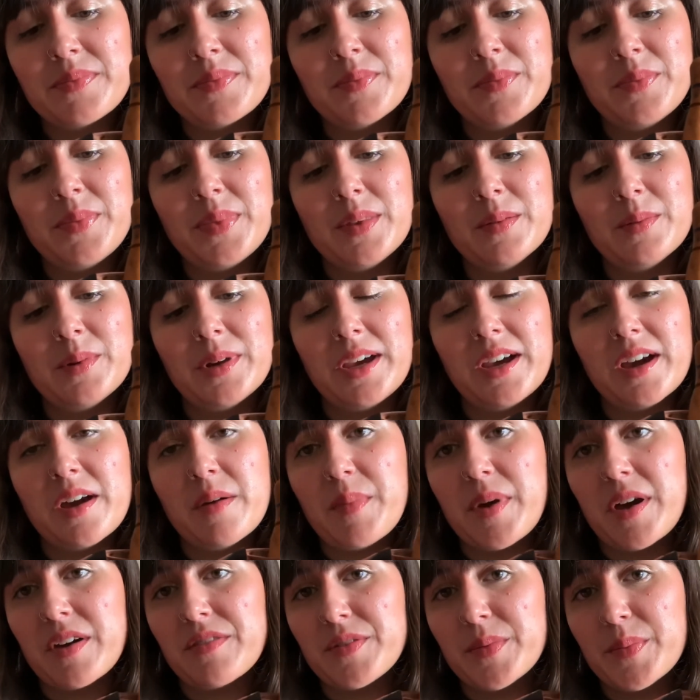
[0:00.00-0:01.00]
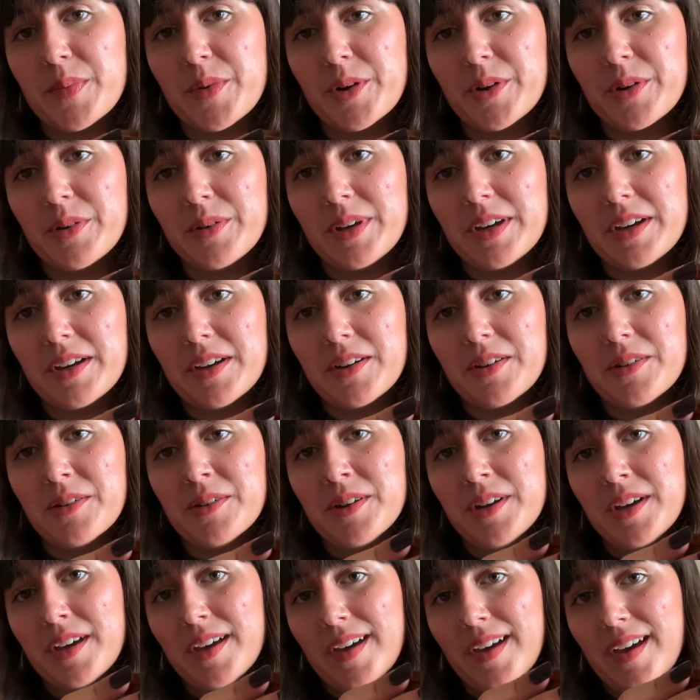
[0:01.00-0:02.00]
when I got back from Puerto Rico,
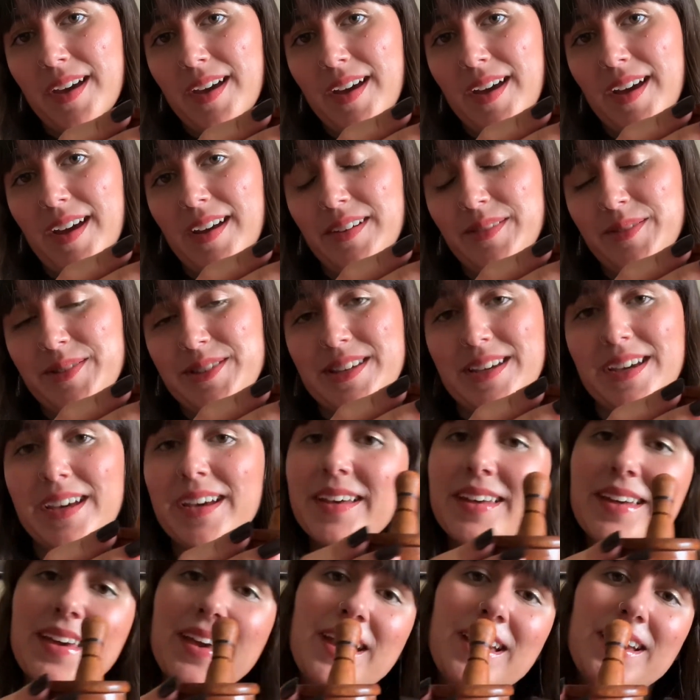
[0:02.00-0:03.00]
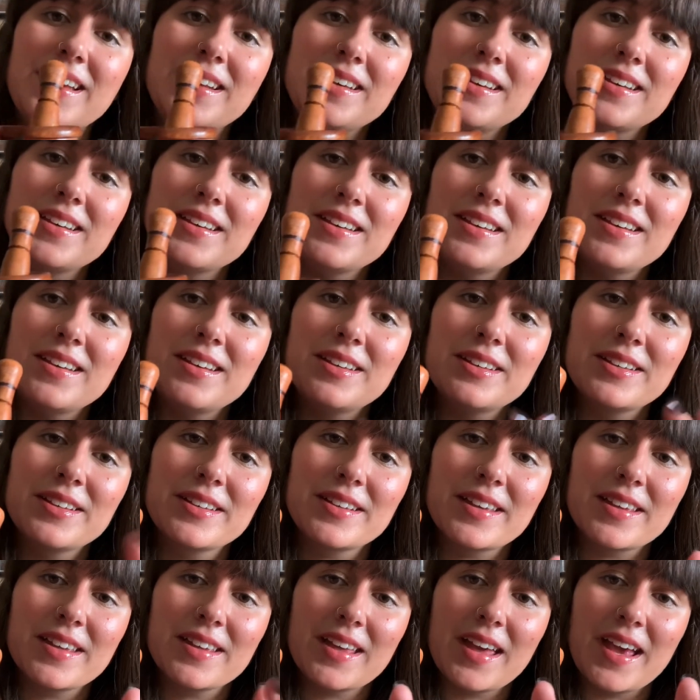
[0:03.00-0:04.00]
and it was like 80
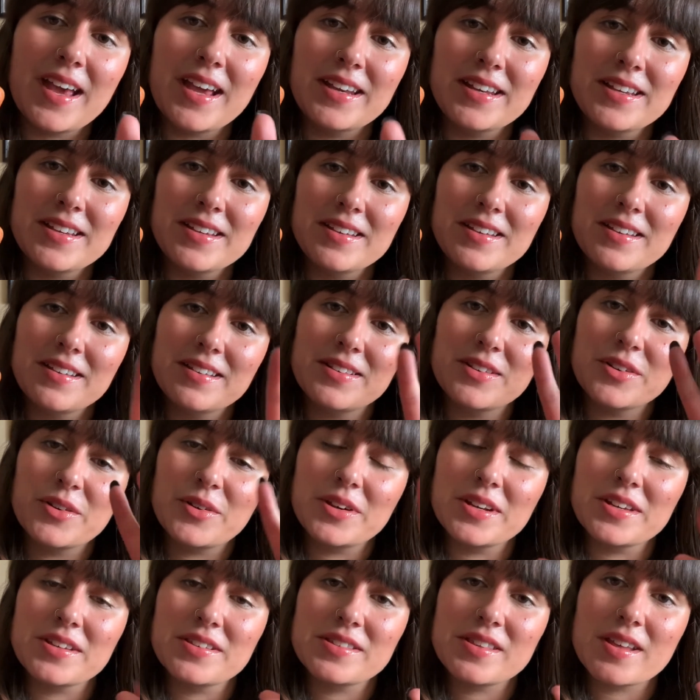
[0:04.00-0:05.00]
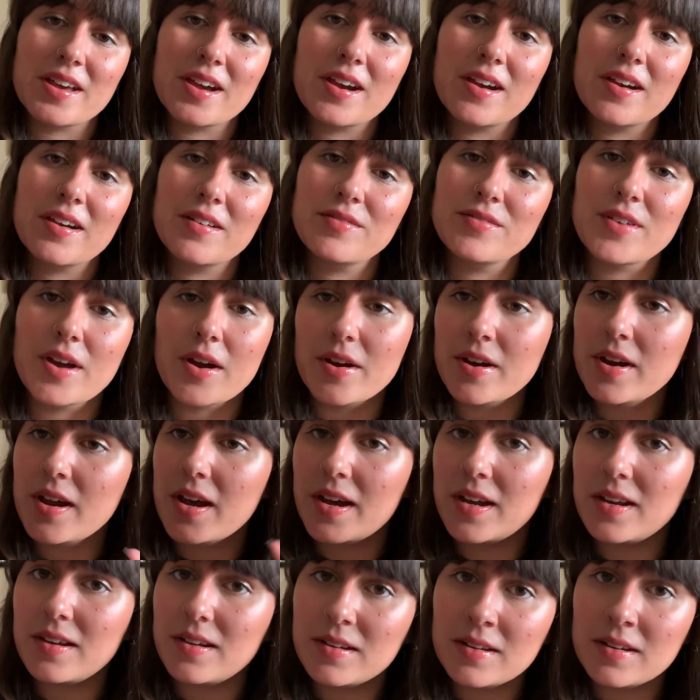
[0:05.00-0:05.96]
degrees there Fahrenheit,